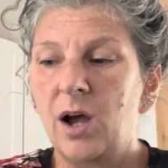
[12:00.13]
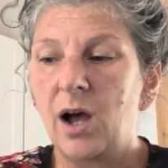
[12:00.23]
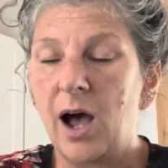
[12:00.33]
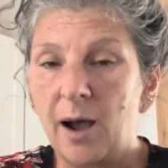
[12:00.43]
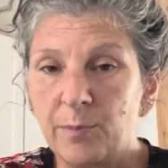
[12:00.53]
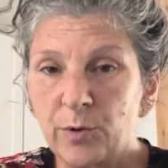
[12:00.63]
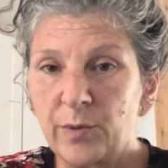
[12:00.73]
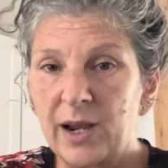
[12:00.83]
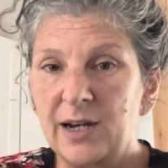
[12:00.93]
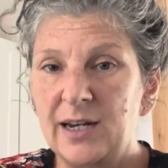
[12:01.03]

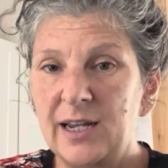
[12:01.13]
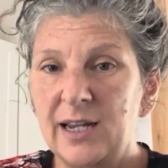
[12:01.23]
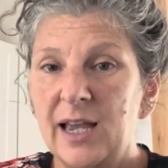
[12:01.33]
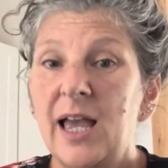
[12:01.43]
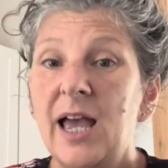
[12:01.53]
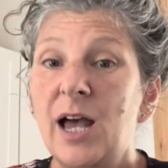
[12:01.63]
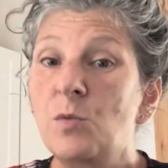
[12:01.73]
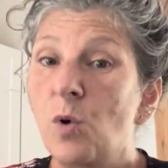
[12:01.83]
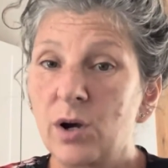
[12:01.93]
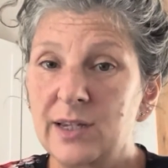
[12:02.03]
operating and
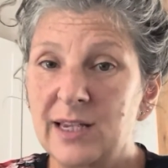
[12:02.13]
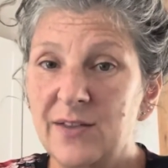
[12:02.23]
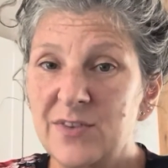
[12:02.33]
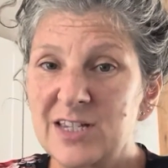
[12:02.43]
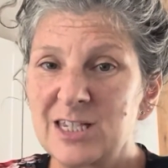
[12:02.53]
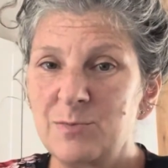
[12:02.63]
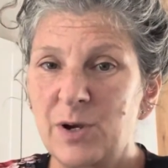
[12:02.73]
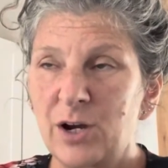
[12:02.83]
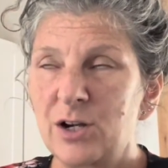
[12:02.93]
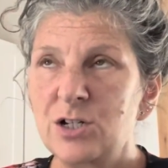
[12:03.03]
walking in the
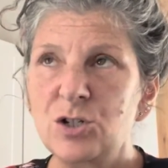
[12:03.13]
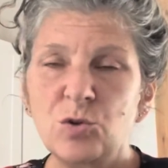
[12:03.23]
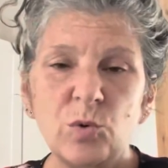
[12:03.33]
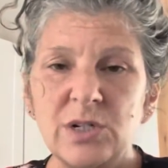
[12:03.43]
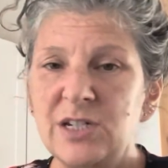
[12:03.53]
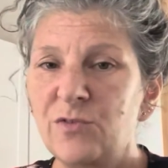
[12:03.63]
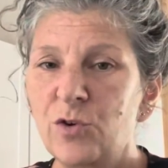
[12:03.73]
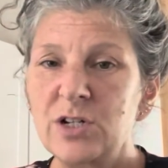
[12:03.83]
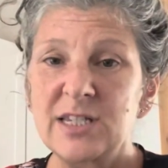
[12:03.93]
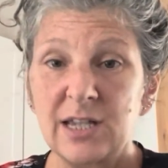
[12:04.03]
Spirit
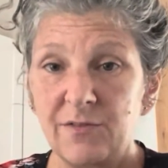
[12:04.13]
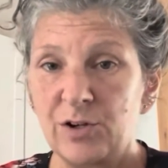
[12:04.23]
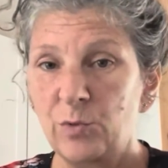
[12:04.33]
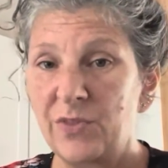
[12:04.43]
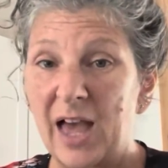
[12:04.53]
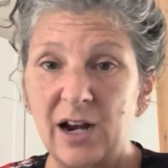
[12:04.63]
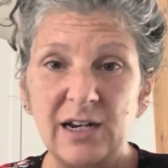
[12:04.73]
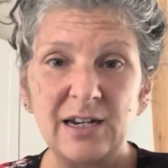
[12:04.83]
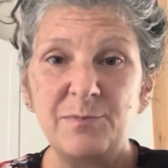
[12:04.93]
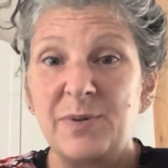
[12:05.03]
24/7 without
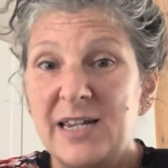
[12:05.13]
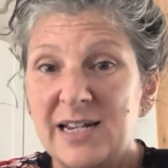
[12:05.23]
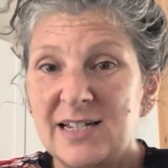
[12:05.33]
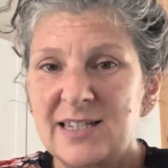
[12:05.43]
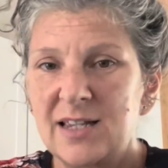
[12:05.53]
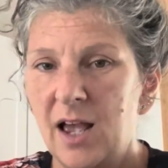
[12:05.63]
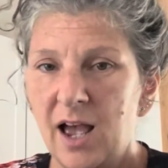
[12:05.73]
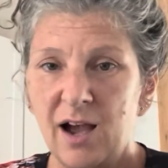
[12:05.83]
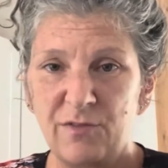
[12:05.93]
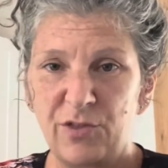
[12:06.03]
any peaks
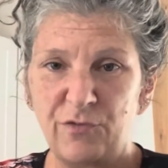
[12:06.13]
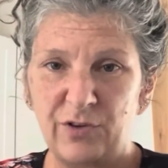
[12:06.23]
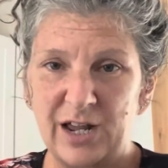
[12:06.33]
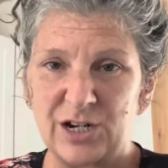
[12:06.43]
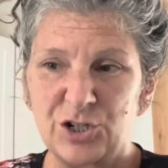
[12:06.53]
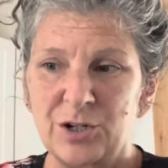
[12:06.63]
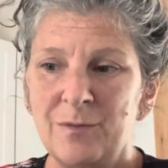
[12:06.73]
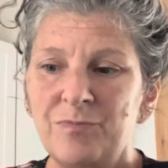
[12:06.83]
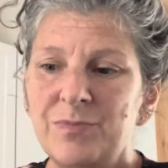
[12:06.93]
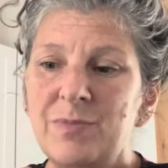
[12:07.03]
of the flesh.
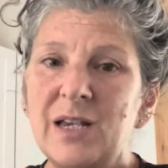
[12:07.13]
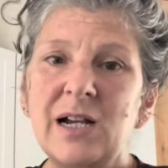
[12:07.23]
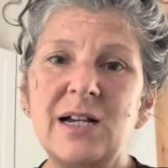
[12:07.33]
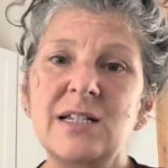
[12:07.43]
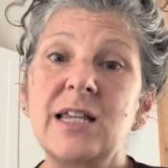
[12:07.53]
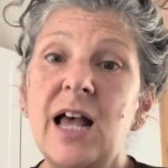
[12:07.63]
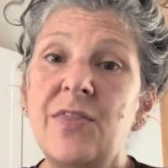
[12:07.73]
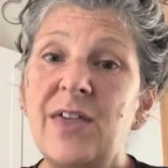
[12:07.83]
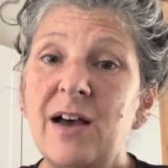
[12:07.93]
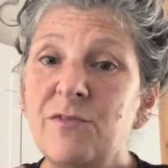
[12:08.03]
Because
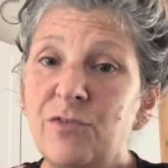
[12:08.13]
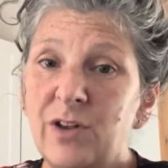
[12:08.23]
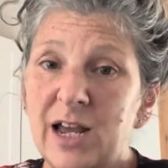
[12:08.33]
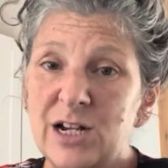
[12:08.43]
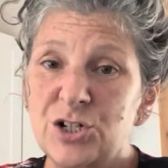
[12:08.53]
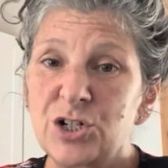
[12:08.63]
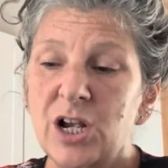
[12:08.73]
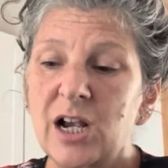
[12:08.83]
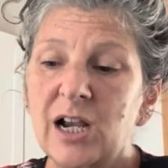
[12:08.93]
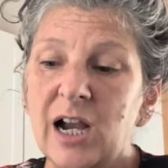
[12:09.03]
that flesh
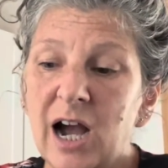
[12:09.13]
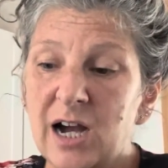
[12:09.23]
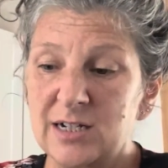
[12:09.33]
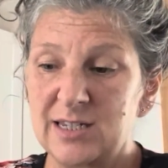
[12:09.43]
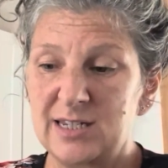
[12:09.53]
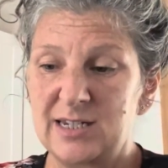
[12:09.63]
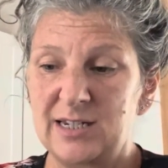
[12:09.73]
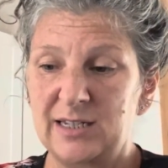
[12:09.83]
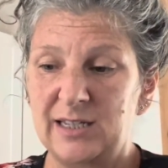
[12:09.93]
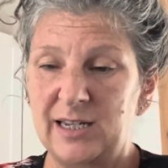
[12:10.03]

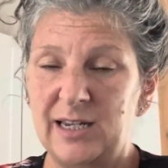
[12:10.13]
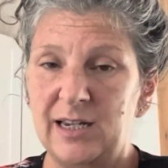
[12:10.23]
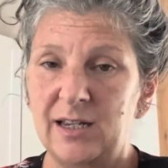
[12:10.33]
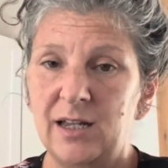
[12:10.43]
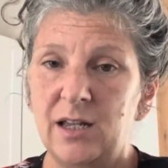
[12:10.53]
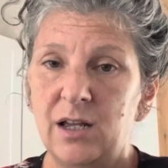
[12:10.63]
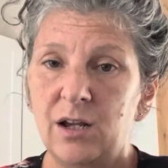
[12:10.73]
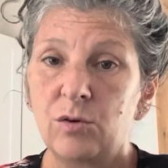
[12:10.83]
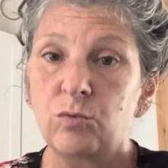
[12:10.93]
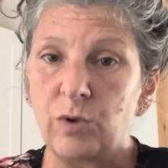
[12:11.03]
constantly
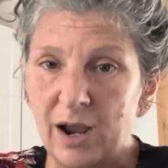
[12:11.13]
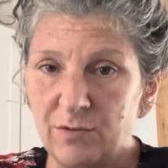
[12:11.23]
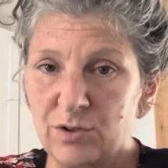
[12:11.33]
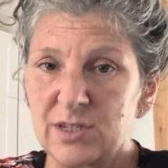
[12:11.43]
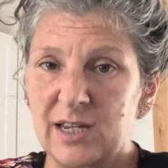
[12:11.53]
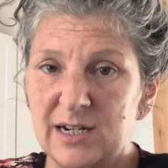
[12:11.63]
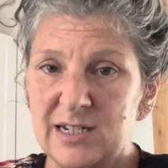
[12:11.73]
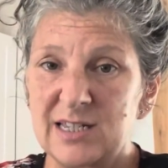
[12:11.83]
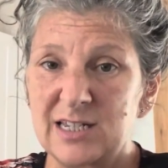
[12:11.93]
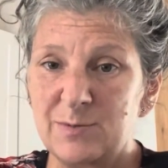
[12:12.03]
rivals
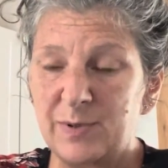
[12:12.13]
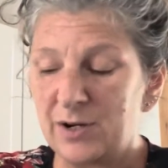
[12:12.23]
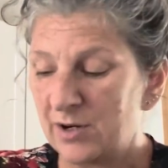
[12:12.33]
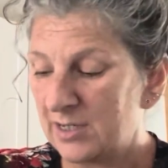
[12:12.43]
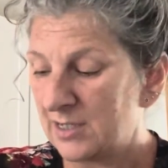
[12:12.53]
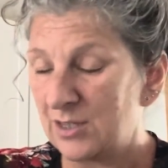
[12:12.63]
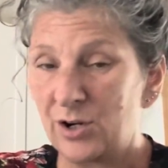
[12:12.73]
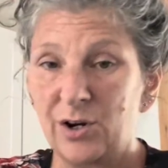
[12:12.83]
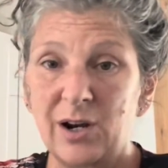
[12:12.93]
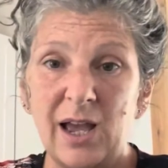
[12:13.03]
against the Spirit.
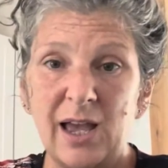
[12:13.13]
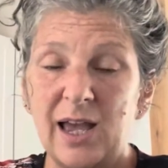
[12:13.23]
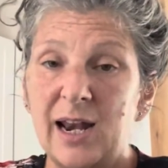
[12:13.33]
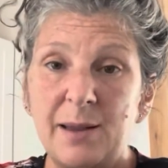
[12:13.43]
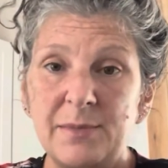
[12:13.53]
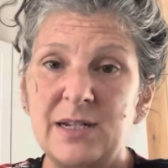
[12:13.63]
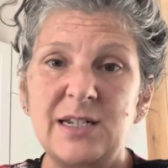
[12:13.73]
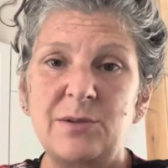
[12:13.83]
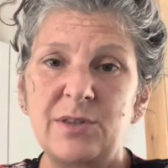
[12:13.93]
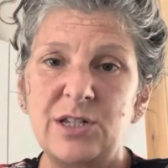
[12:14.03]
They're at
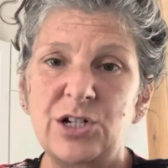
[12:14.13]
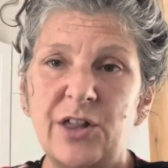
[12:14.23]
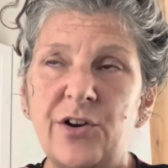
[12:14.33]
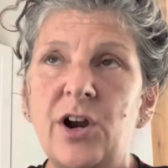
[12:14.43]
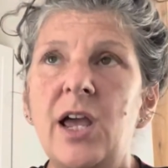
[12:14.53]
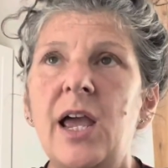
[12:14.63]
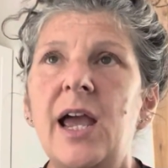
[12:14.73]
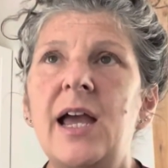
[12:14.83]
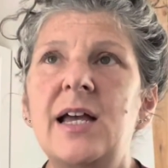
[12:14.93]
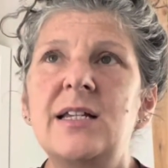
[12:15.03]
enmity with each other.
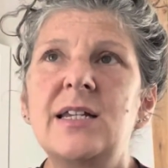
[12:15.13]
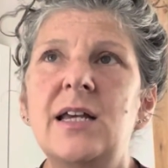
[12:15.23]
And